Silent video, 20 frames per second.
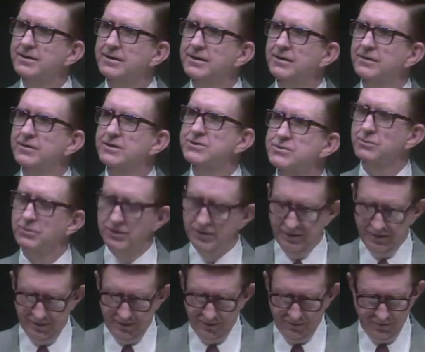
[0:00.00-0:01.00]
In this
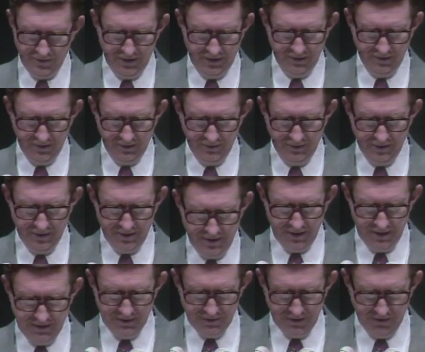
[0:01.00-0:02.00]
world where the Lord
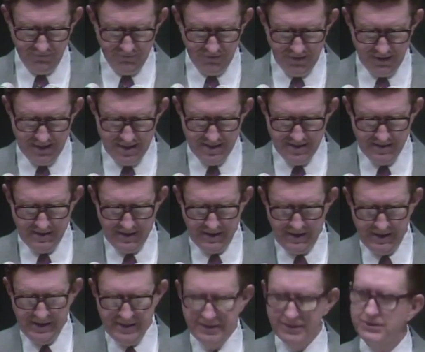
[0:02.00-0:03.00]
needs every
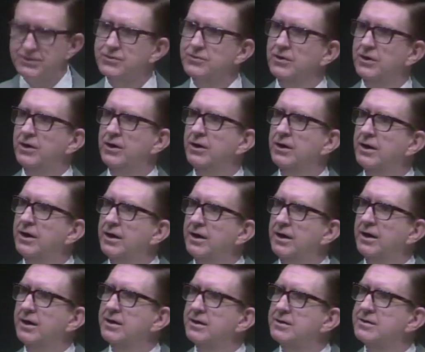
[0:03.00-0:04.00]
strong
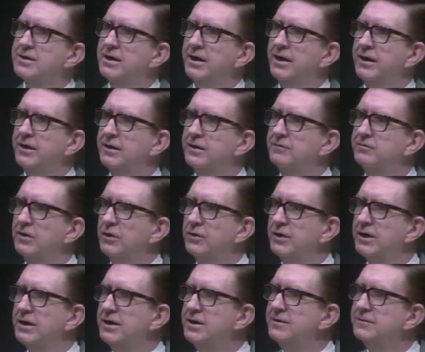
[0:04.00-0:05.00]
heart and
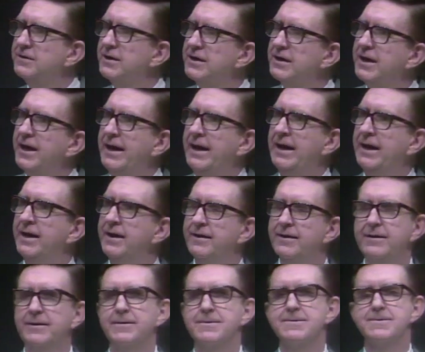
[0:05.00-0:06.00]
devoted
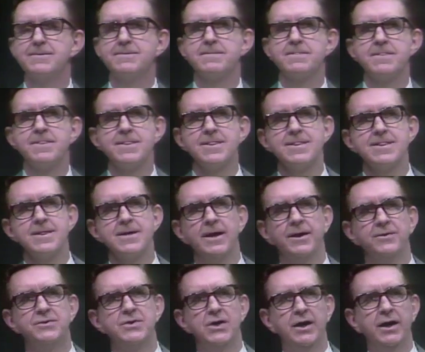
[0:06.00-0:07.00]
hand
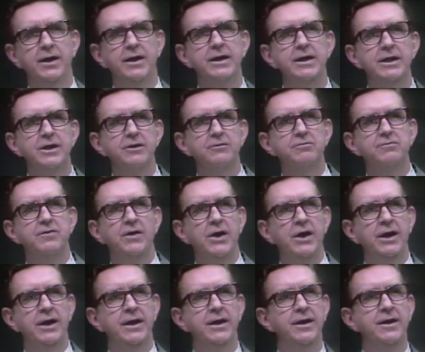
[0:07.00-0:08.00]
and tongue he can
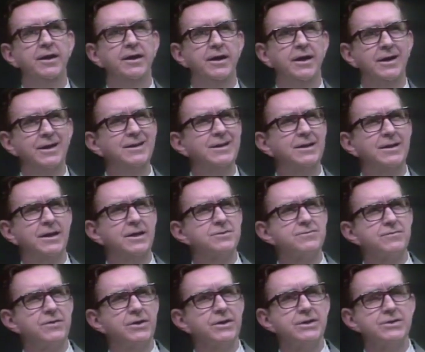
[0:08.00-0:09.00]
find, I think
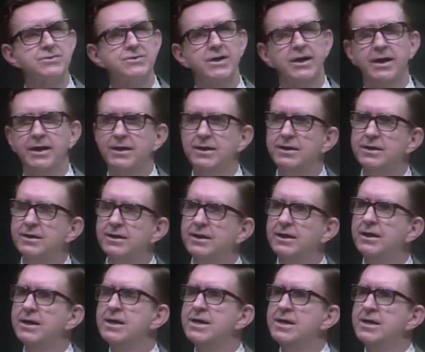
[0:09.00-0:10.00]
that's very sad
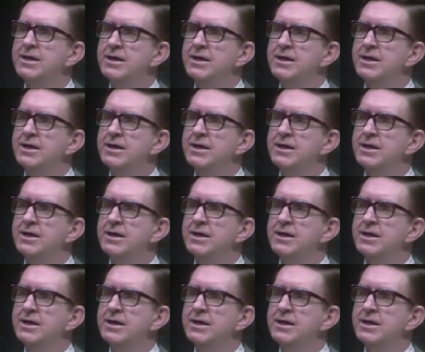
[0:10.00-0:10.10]
indeed.